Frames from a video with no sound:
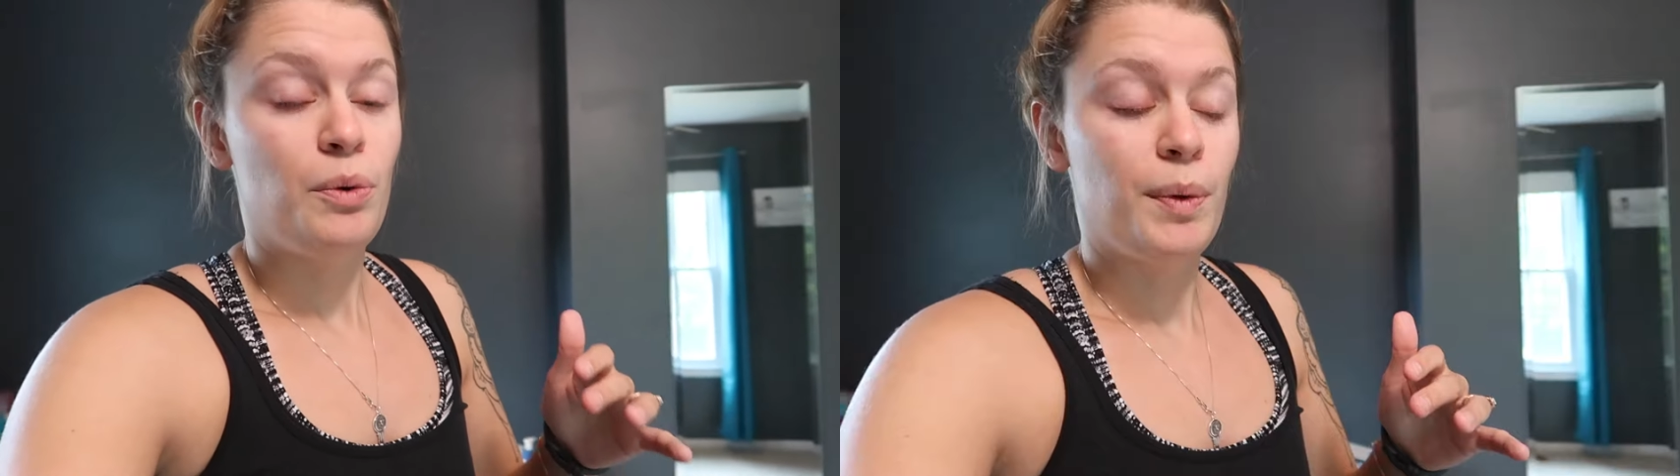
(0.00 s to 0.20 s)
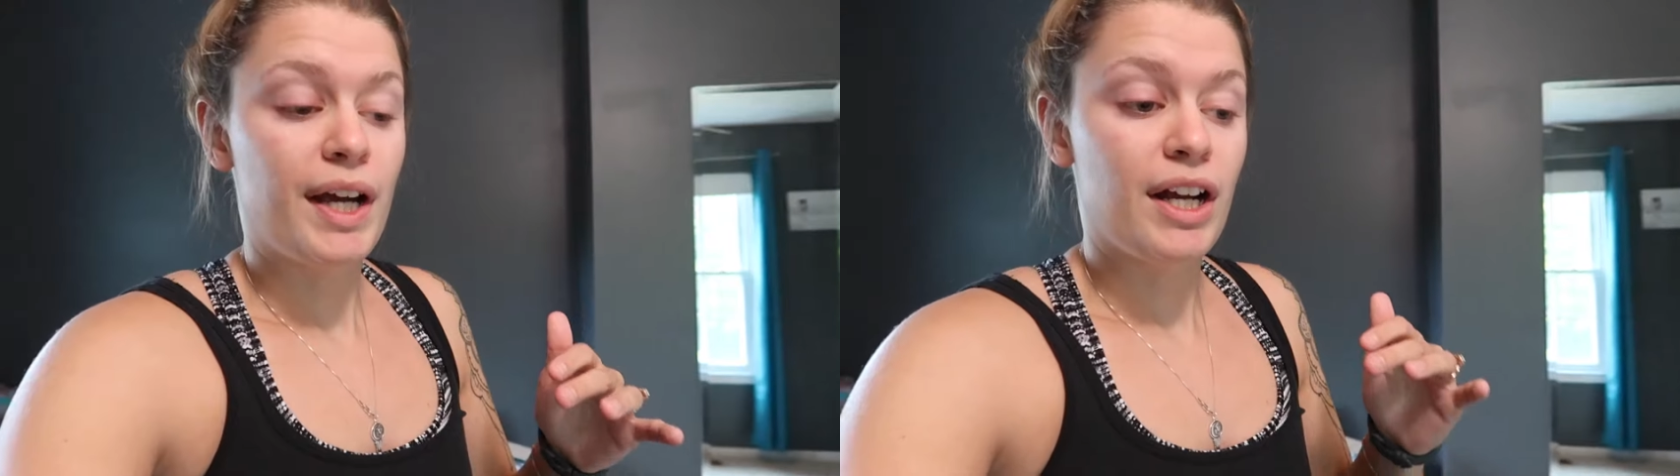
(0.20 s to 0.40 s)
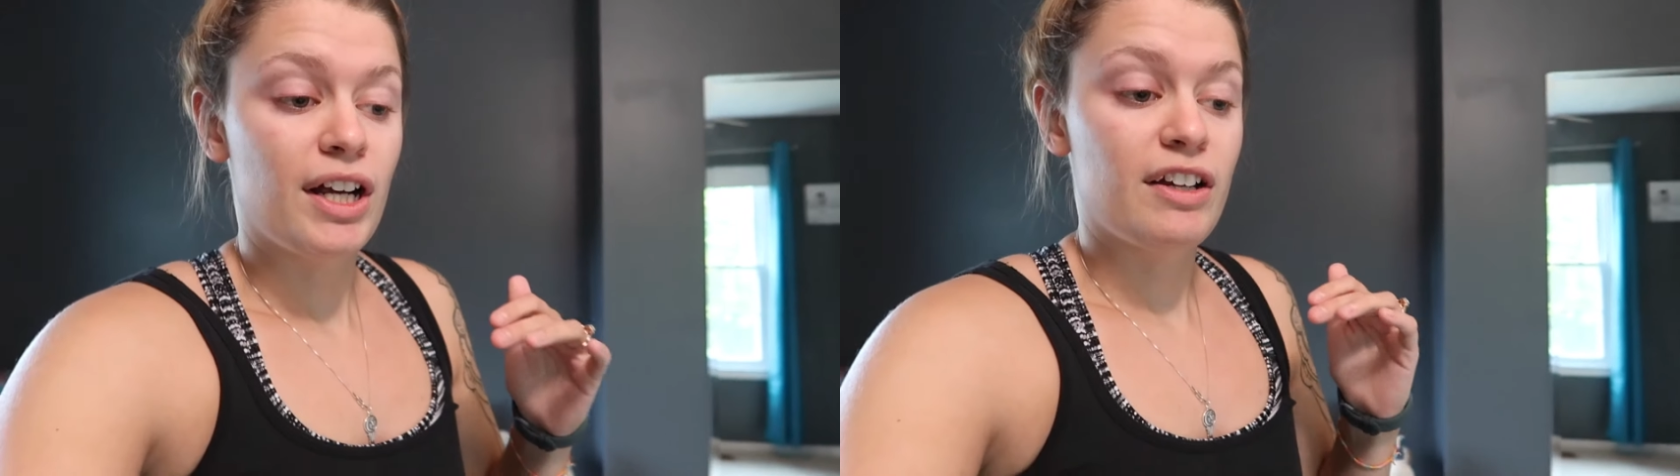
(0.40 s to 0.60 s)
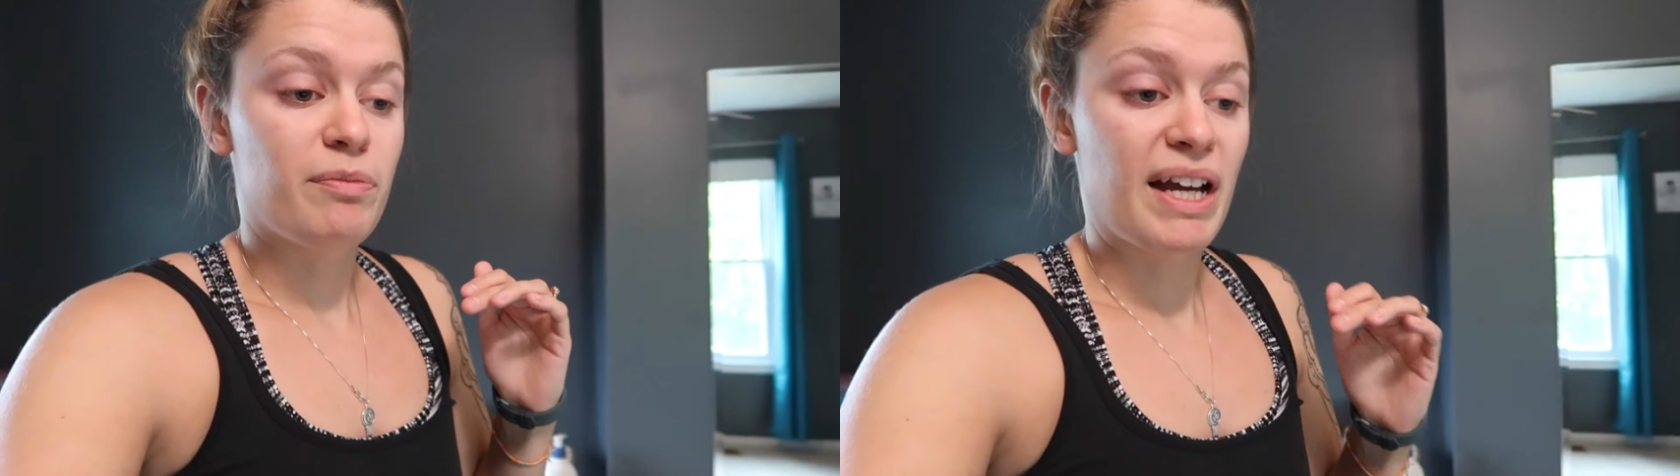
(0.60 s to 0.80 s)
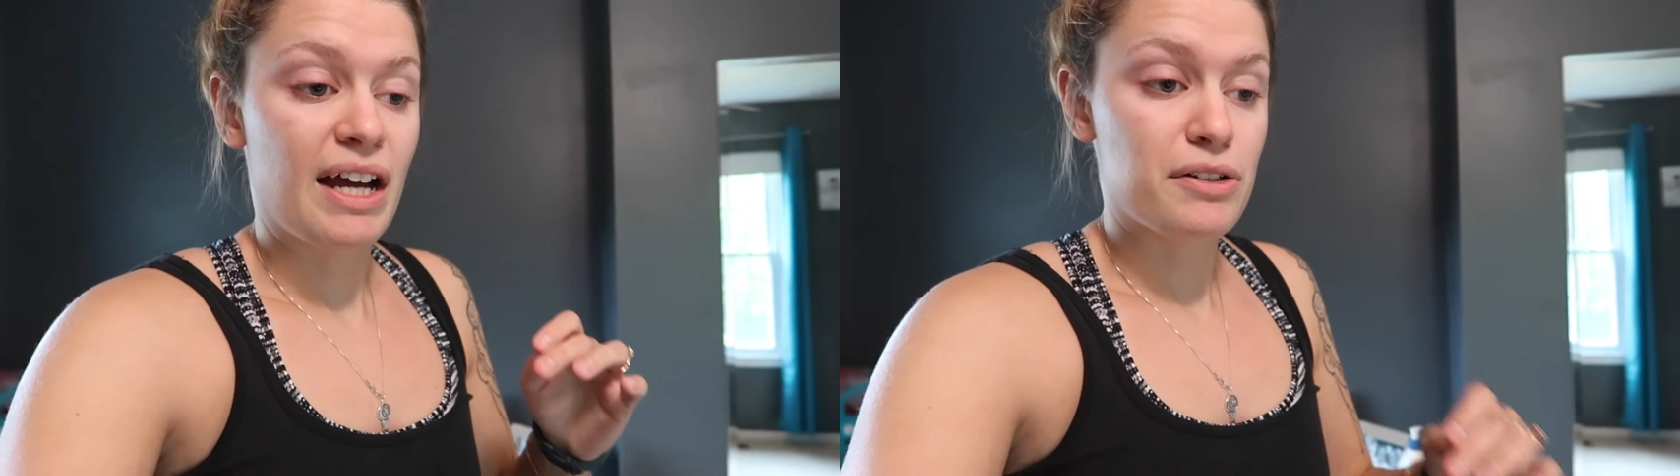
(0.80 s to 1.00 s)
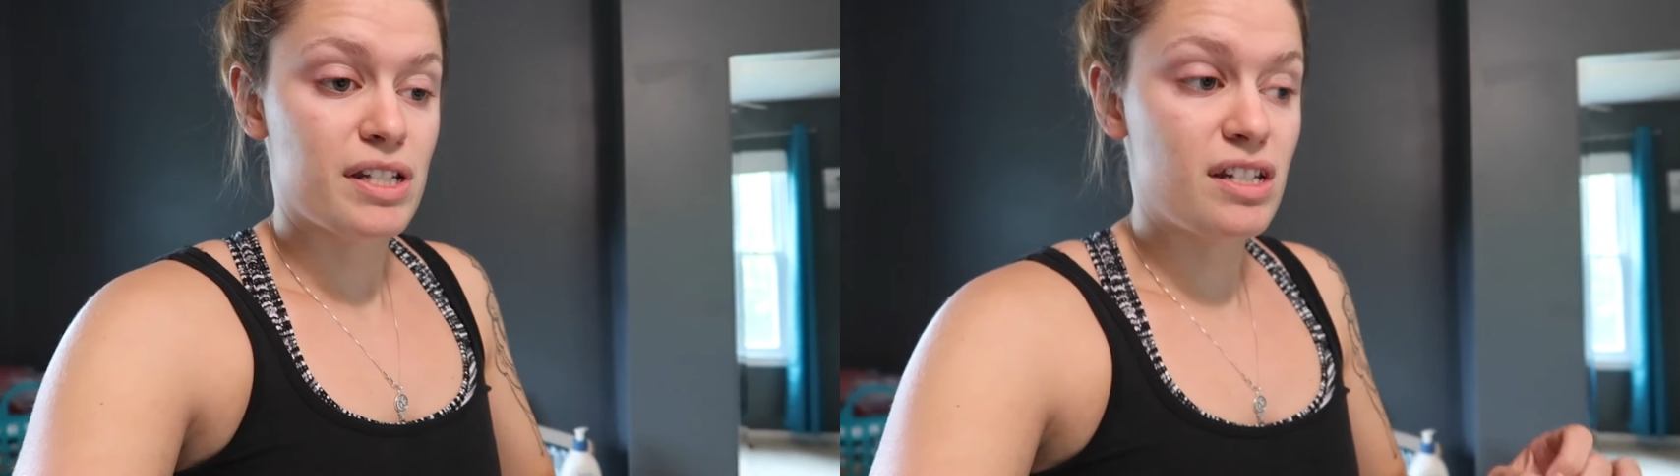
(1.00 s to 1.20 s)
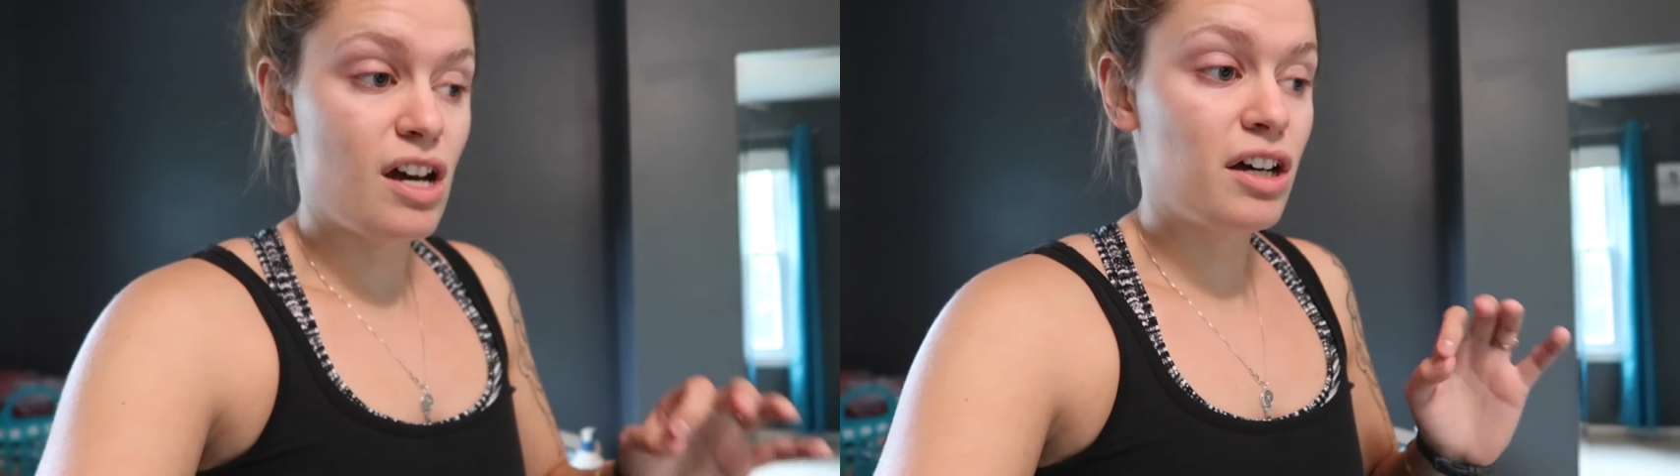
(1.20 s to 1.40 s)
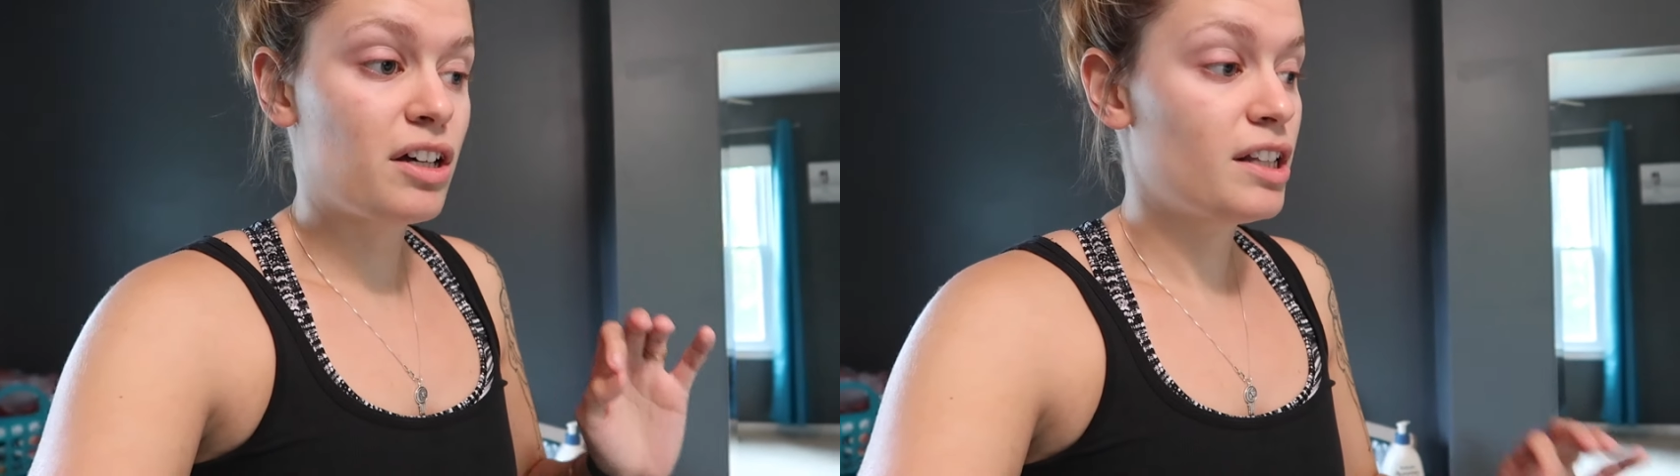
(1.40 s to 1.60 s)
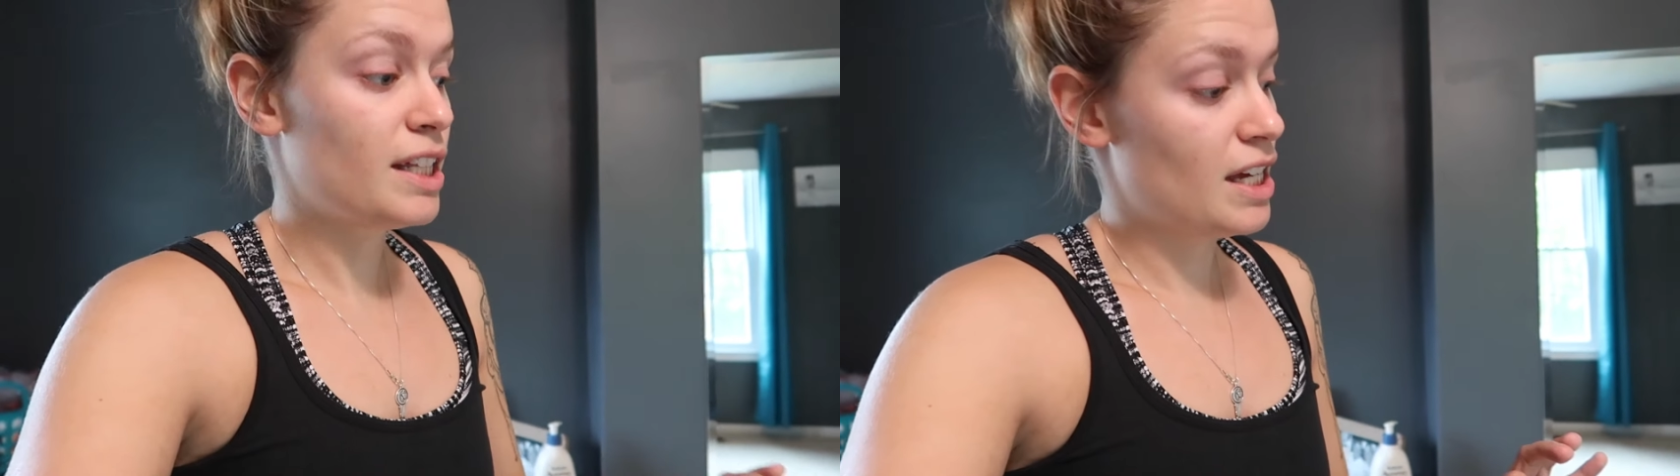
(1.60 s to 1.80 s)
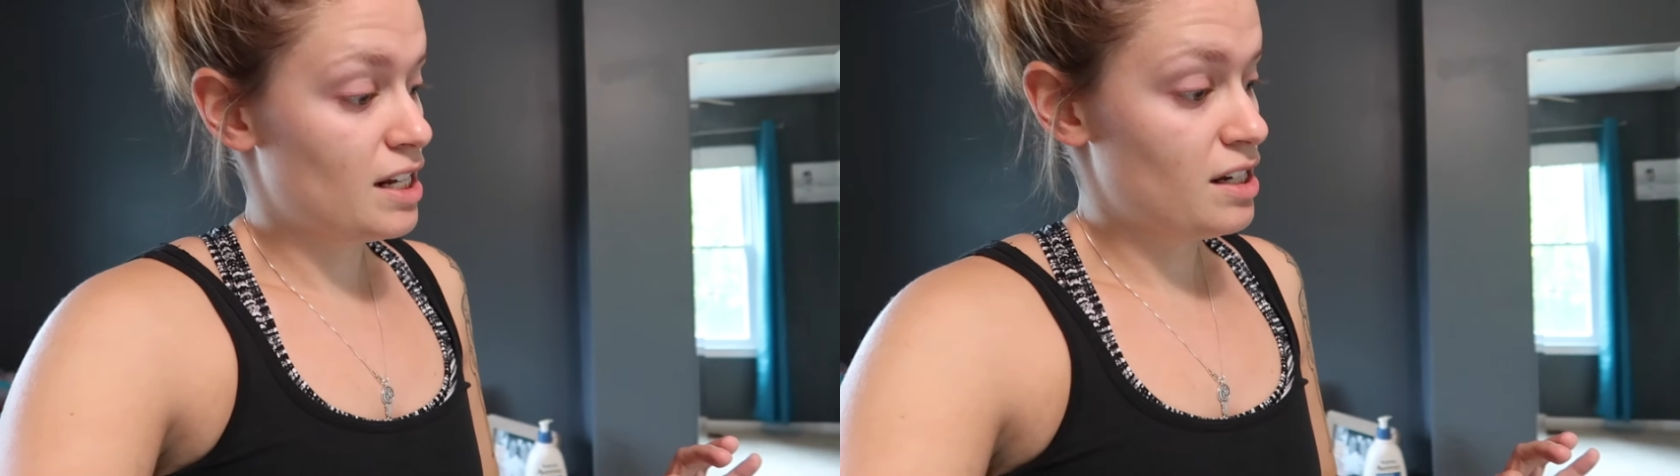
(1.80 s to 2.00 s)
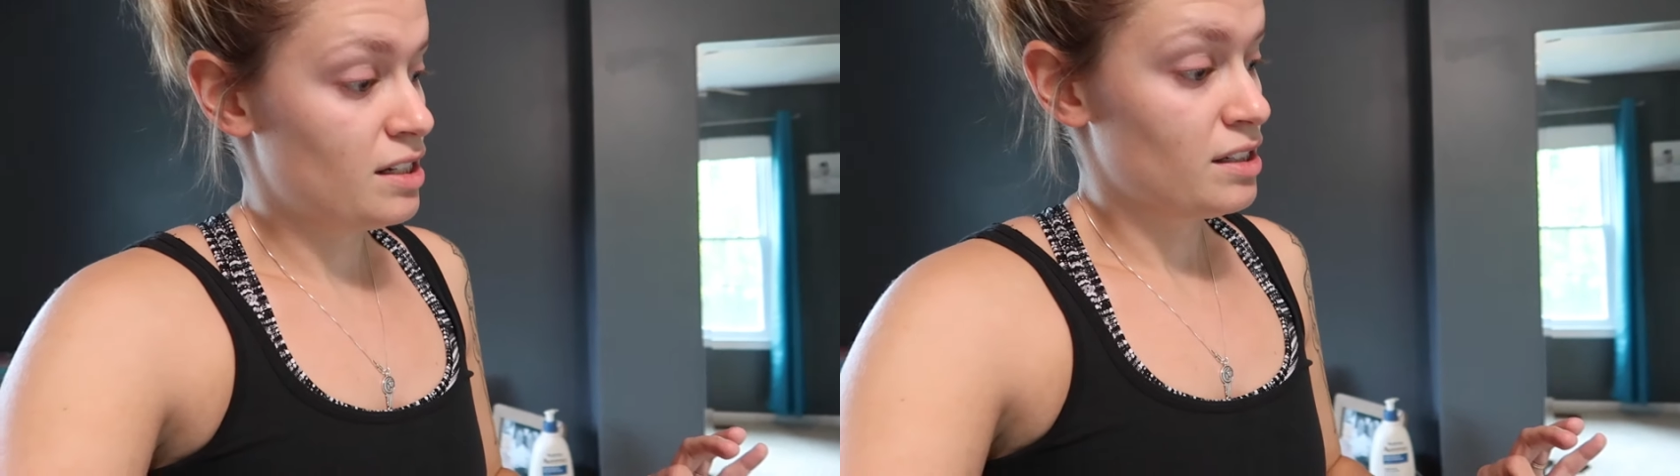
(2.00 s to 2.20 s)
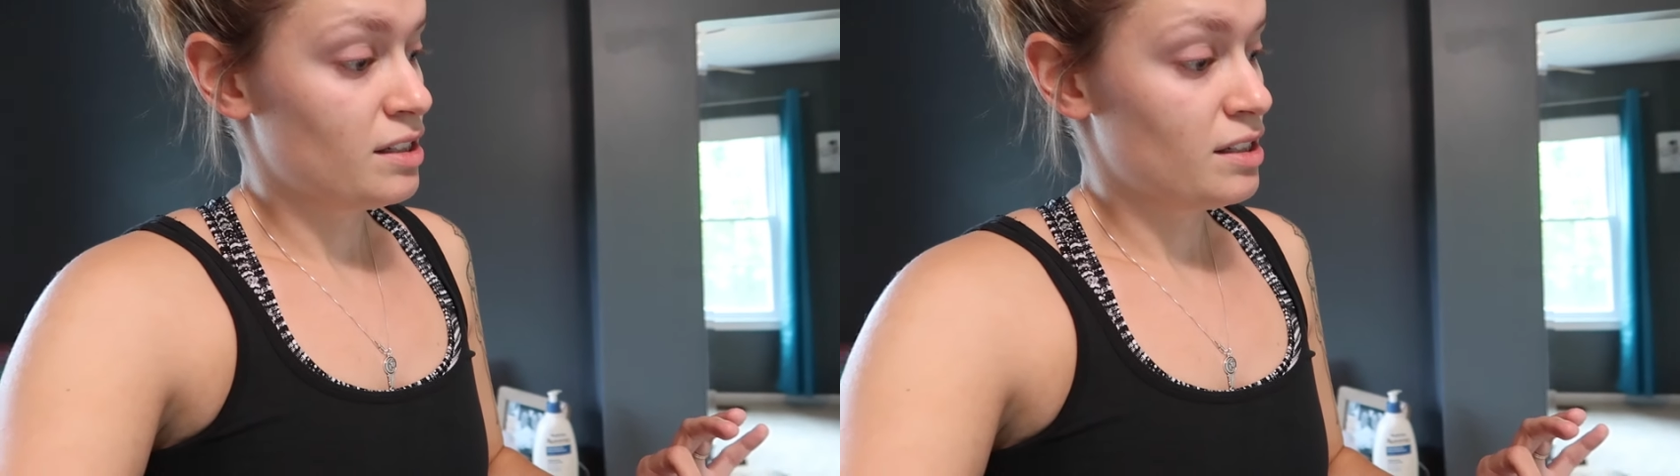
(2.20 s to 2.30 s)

where if my house is not clean